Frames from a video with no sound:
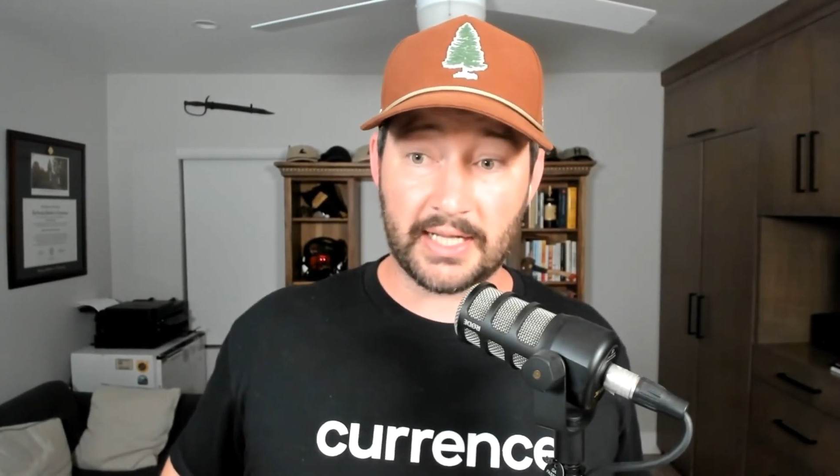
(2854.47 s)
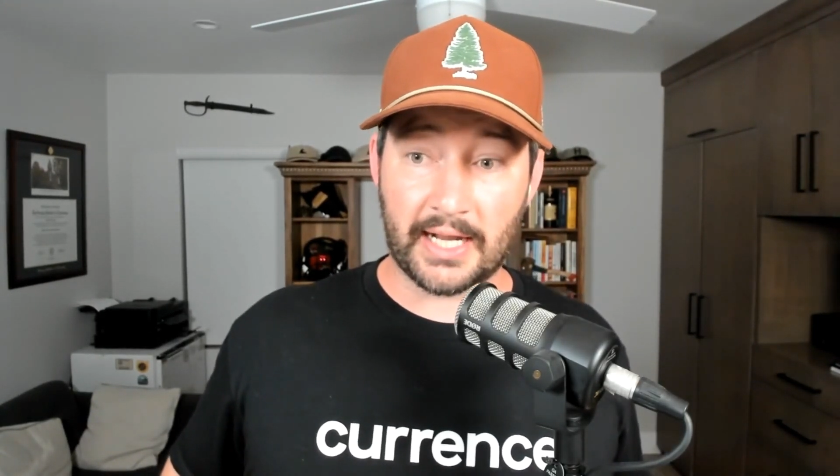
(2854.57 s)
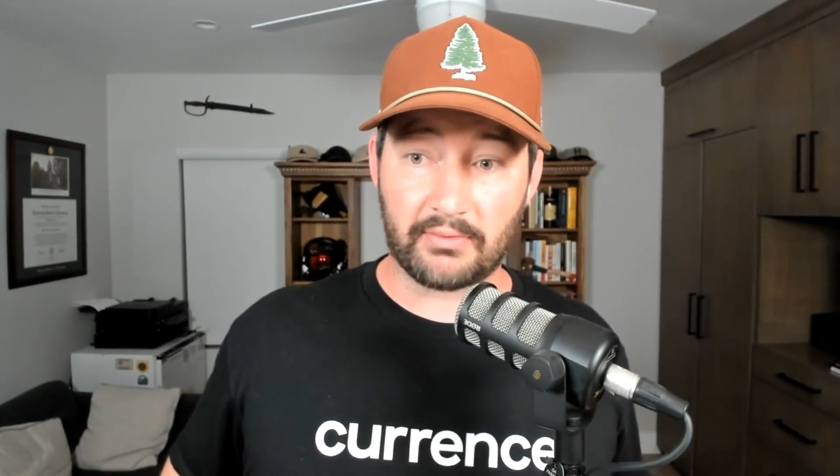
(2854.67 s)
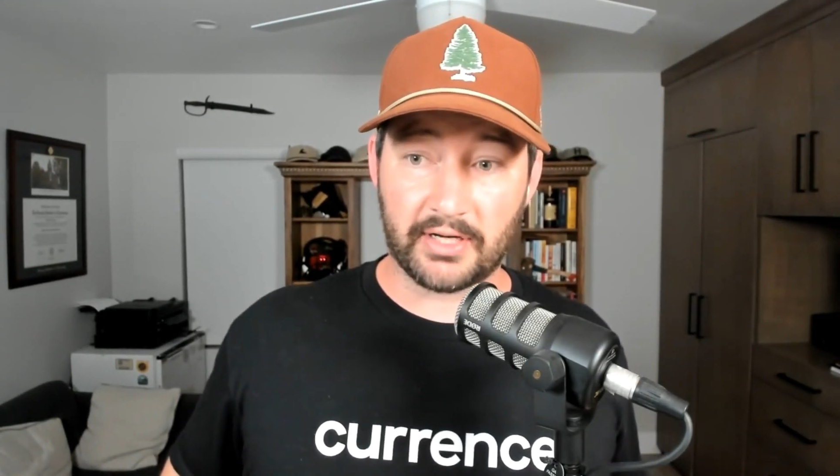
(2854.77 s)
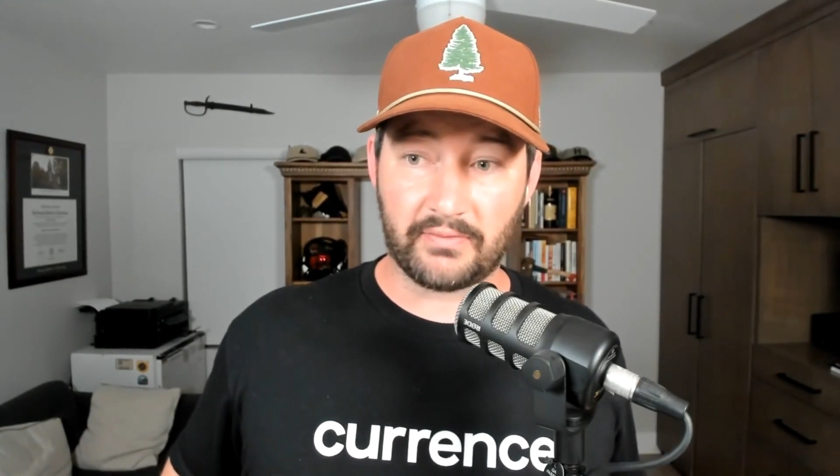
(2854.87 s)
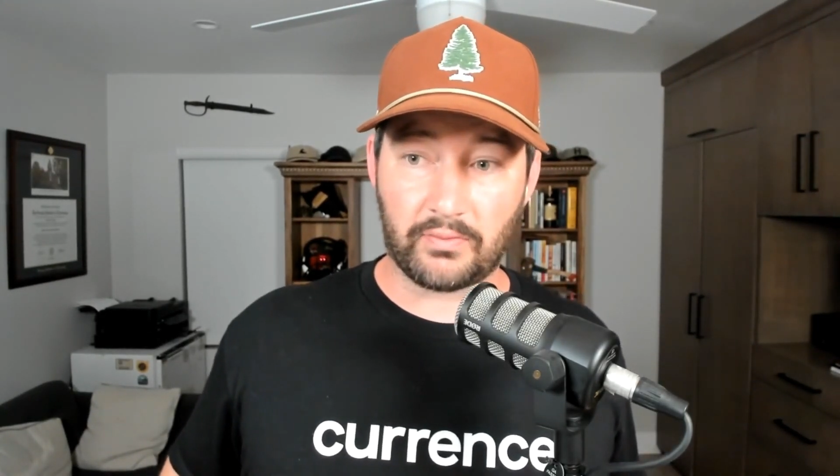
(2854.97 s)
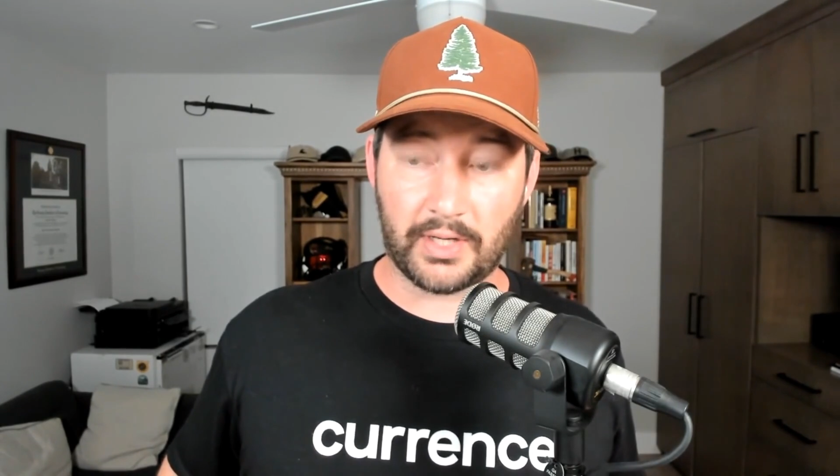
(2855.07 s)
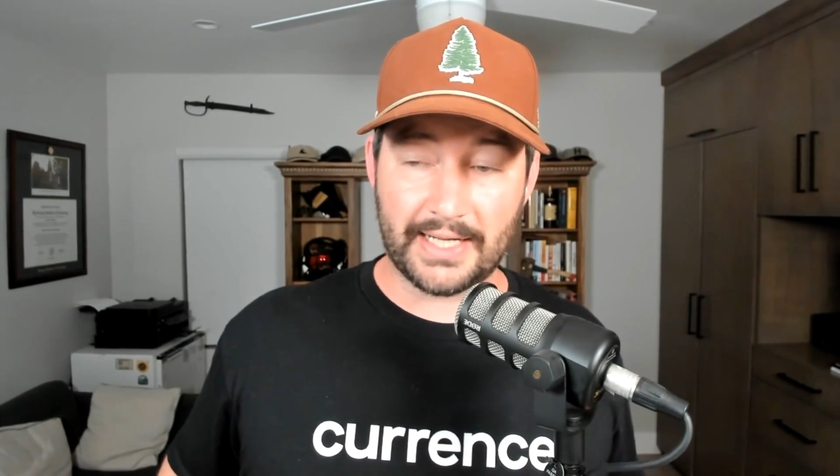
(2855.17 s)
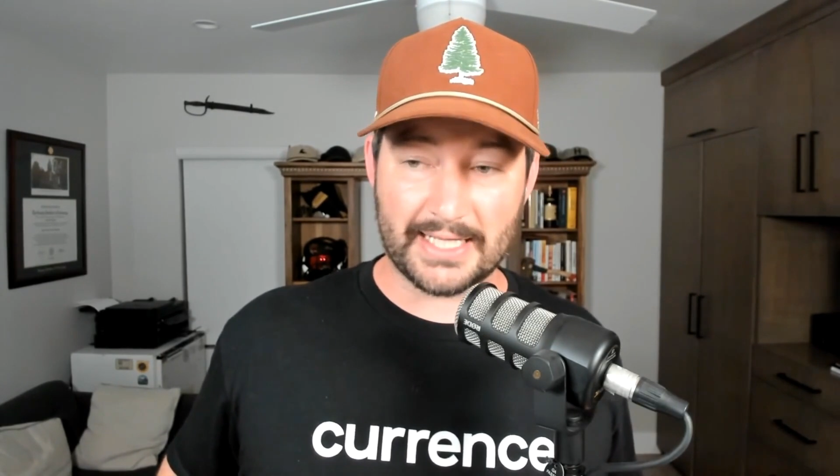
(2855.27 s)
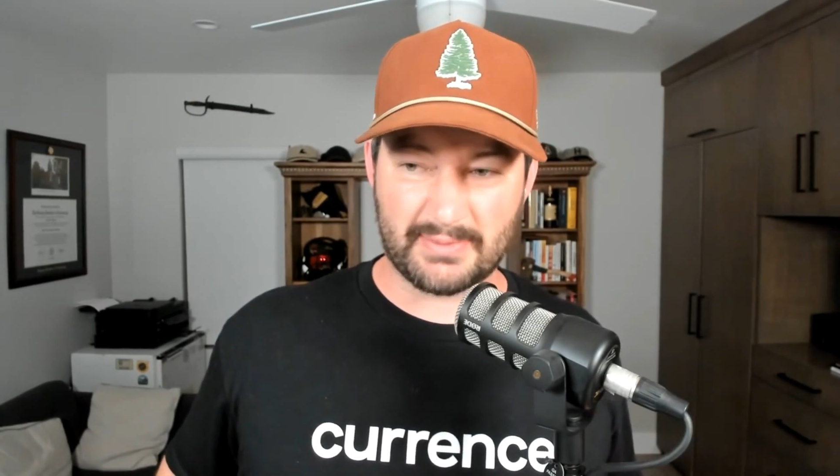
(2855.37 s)
got rid of
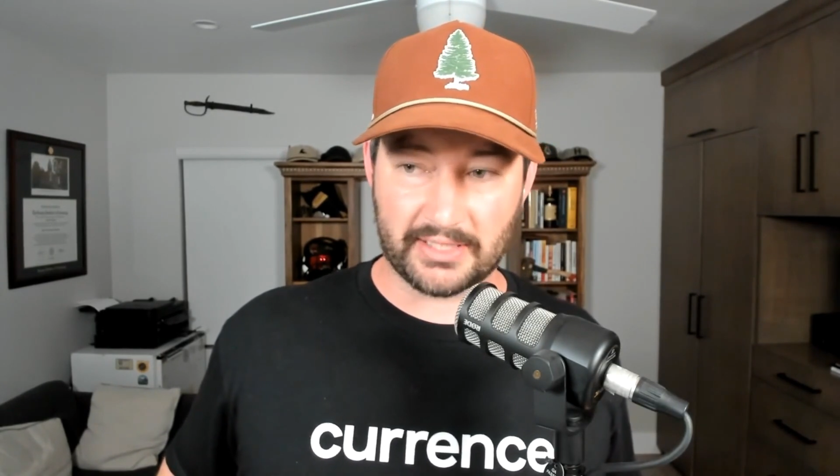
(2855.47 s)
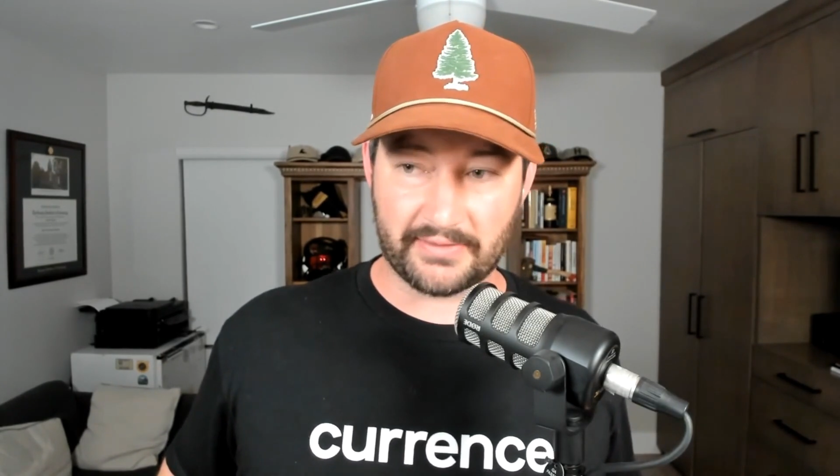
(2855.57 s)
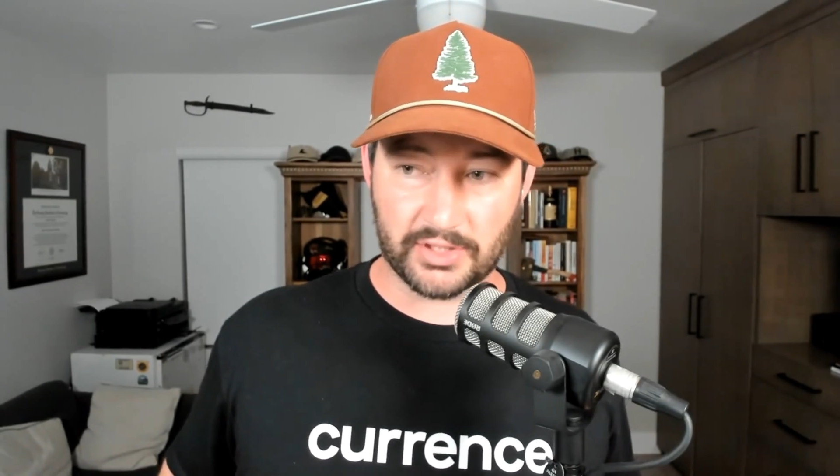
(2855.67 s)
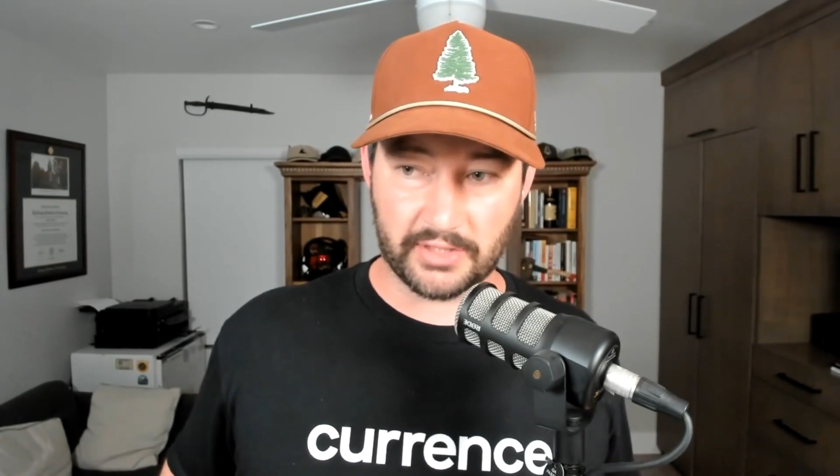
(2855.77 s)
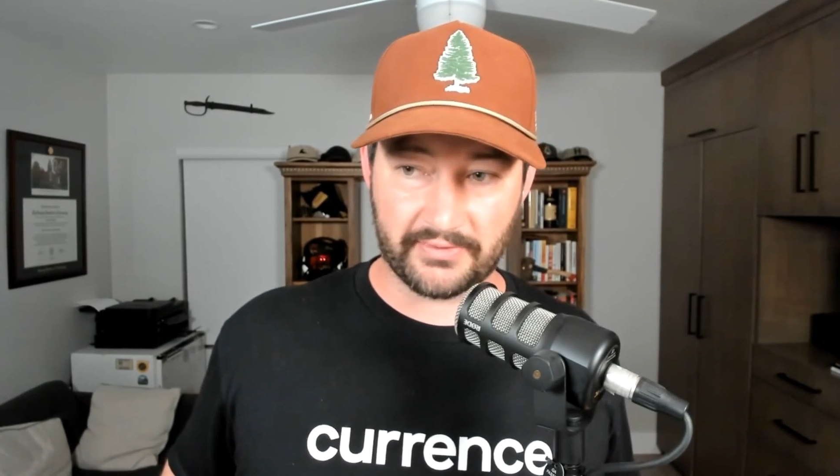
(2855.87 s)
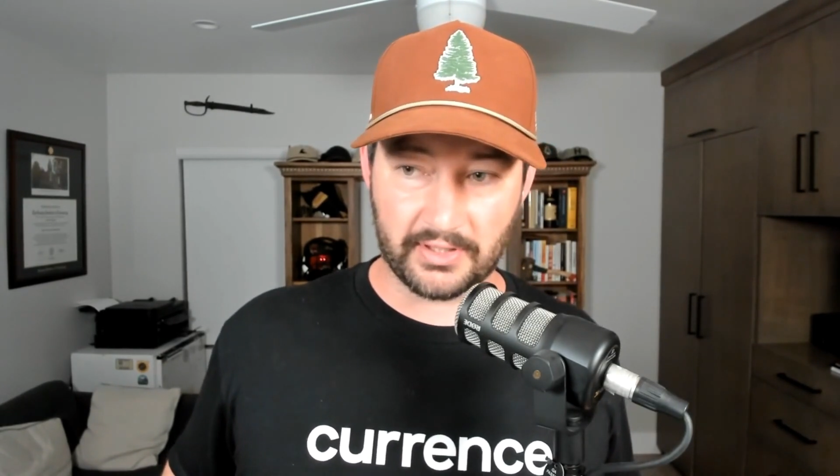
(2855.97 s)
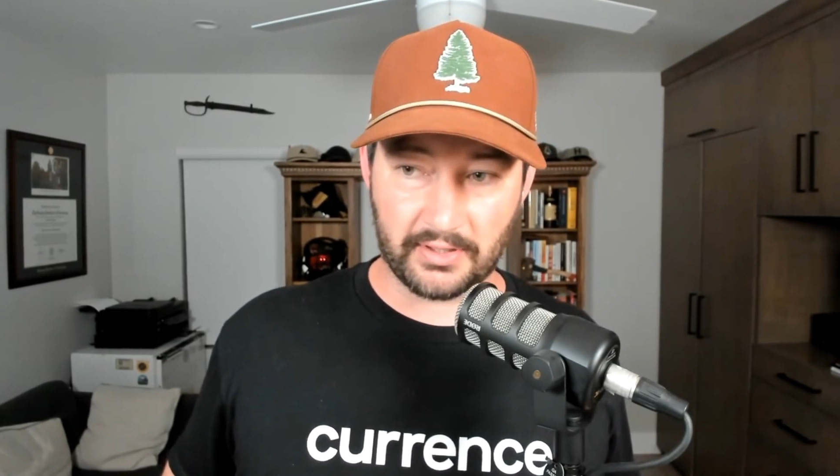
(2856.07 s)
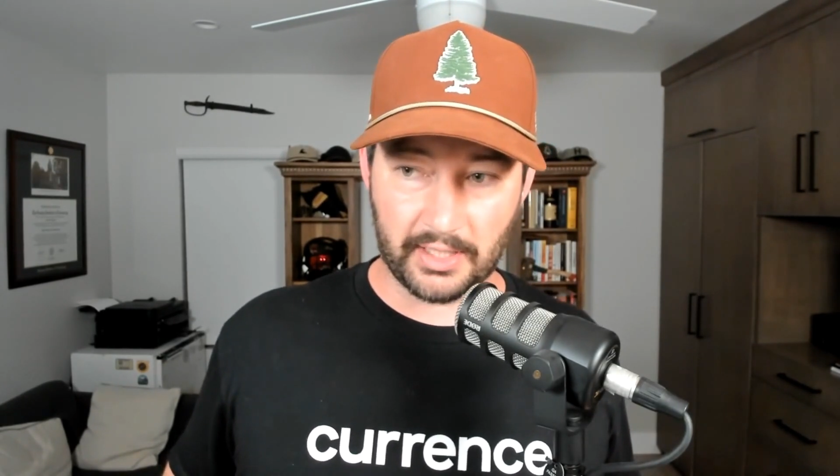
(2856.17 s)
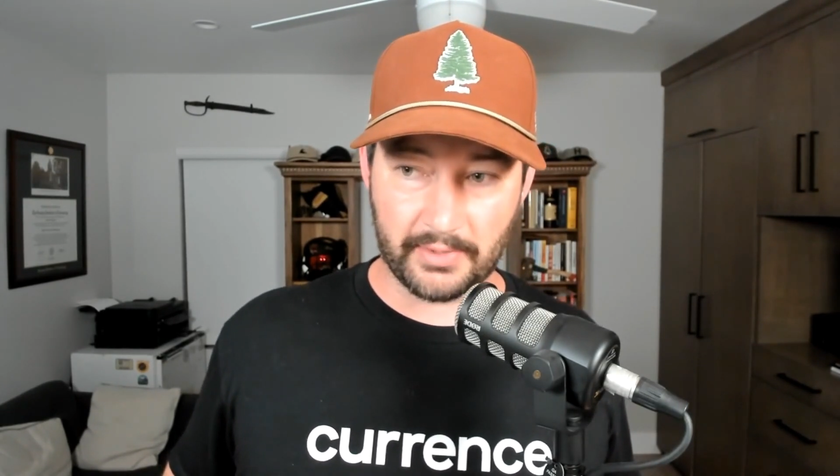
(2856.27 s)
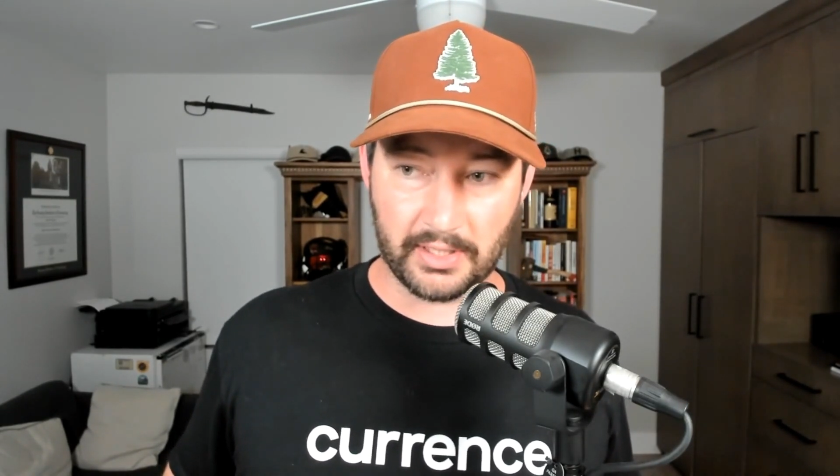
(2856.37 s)
one aspect of the Triffin
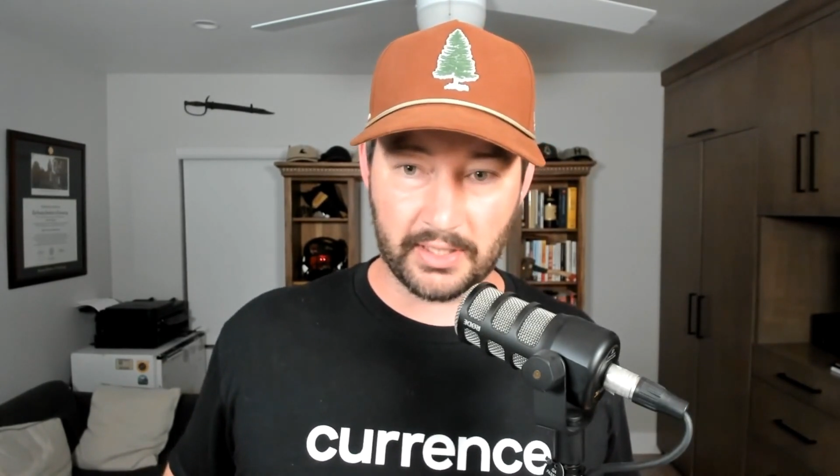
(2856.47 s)
Dilemma,